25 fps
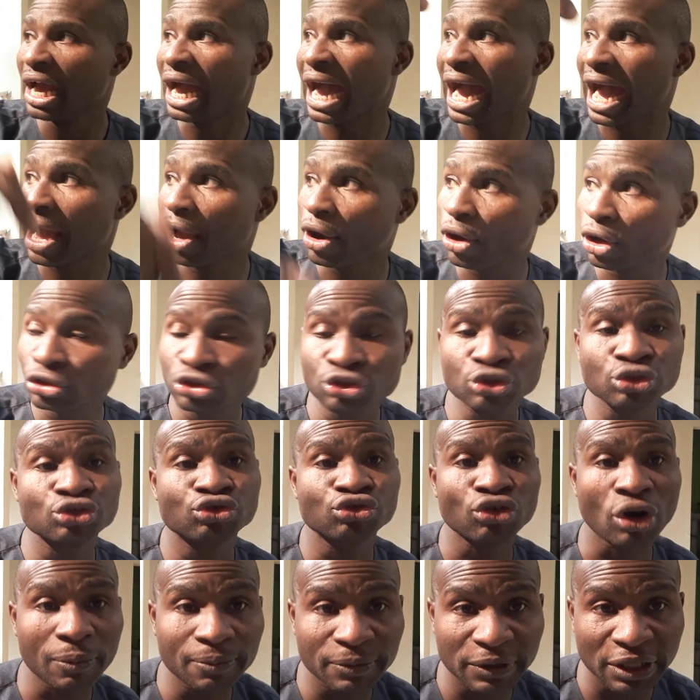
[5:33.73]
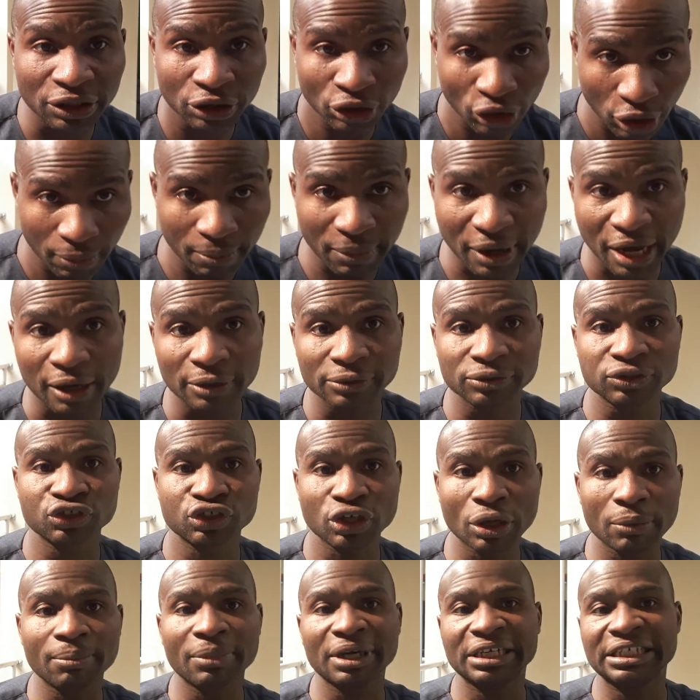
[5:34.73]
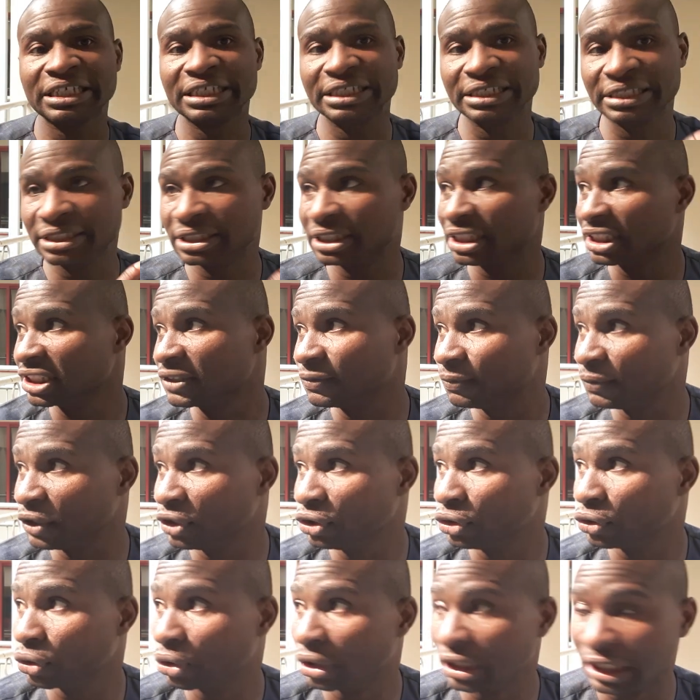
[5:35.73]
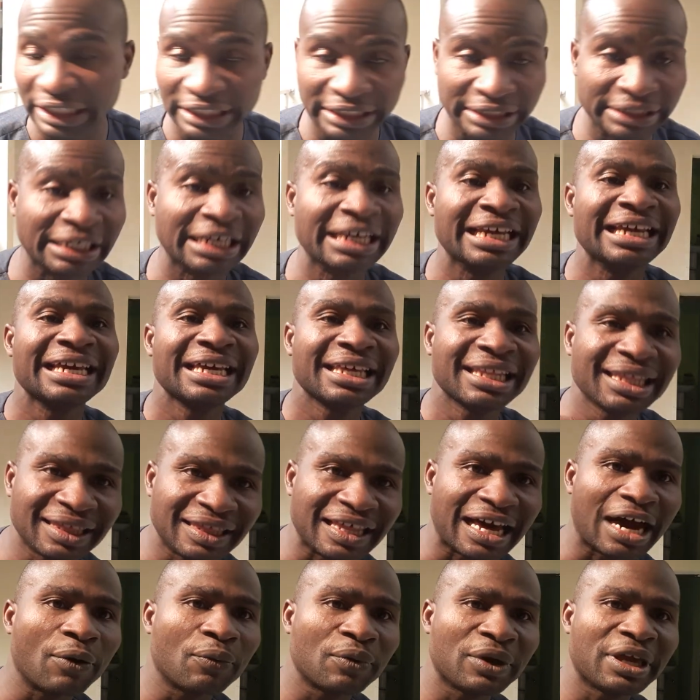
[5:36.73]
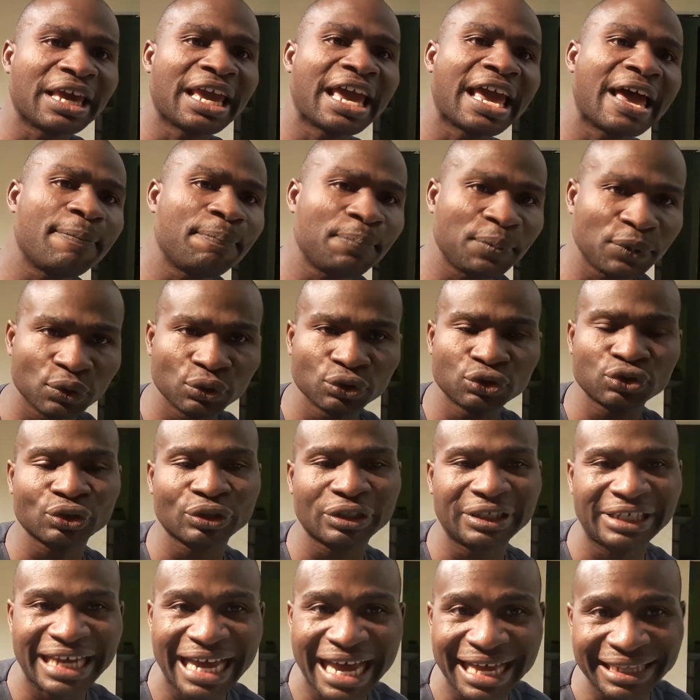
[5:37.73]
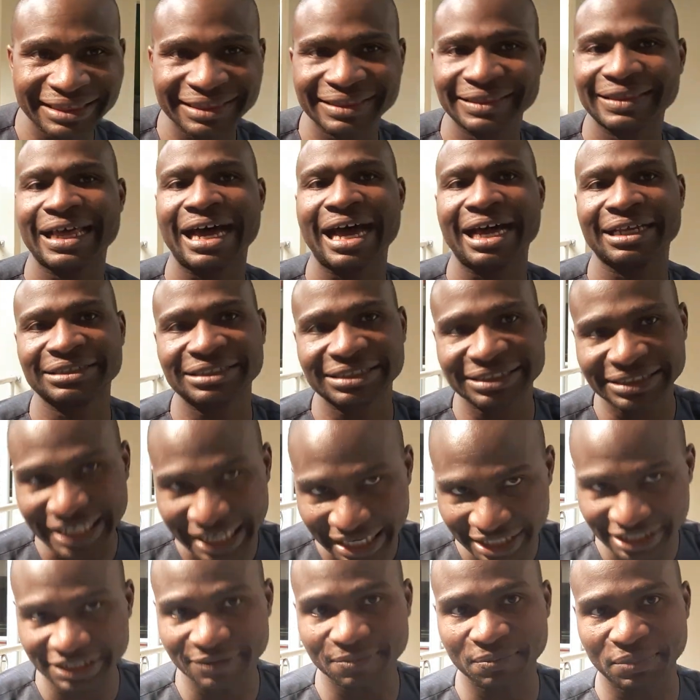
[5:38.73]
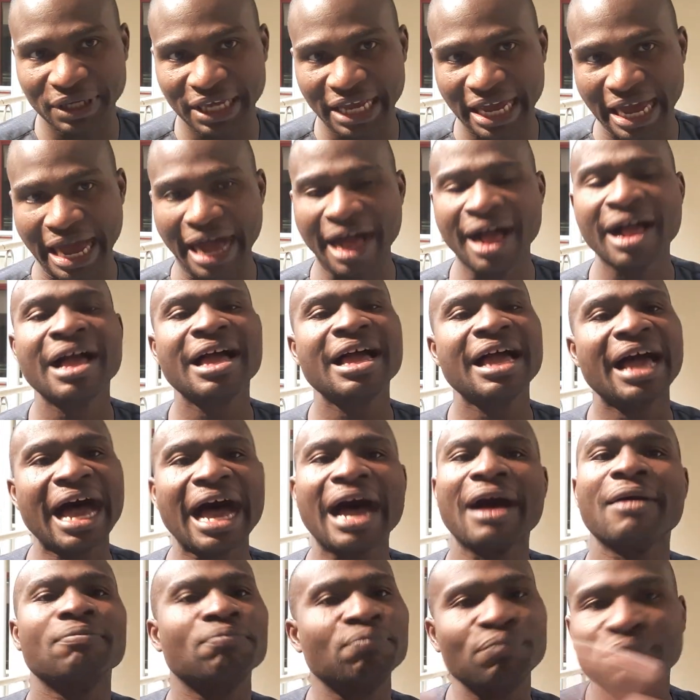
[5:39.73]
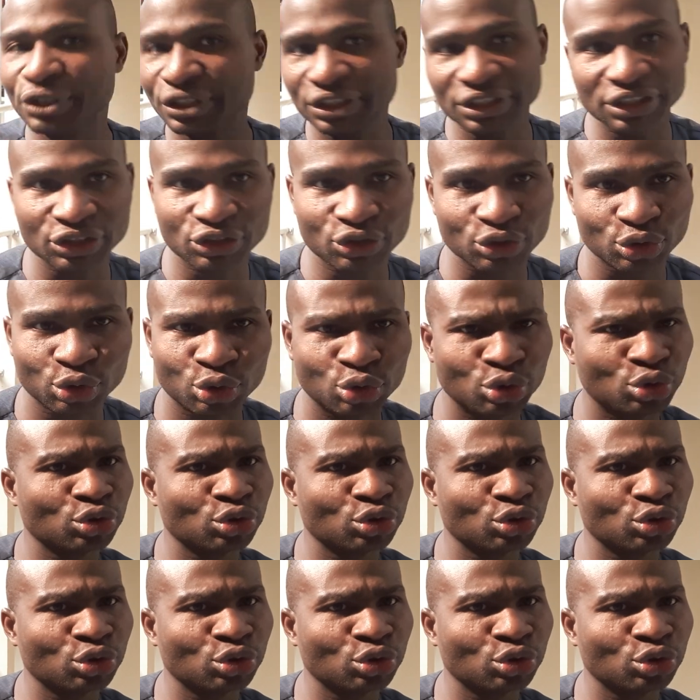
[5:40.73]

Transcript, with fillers: I also drop the number of somebody in this video link that will help you to get that teddy bear and bring it to you.